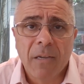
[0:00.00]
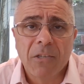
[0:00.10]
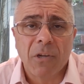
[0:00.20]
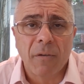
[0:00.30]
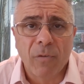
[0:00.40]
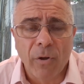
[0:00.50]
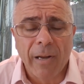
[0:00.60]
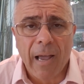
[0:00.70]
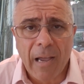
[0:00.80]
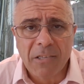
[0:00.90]
So you've got
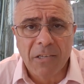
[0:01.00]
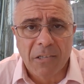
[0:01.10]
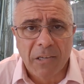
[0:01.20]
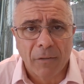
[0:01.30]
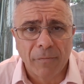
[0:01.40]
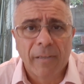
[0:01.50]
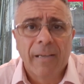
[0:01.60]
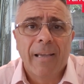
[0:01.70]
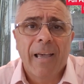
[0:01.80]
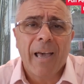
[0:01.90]
to ask yourself,
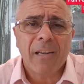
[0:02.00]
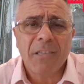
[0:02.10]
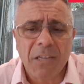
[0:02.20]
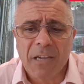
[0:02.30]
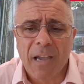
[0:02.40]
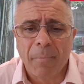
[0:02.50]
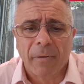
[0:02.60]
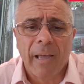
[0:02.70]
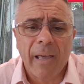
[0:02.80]
how does this happen?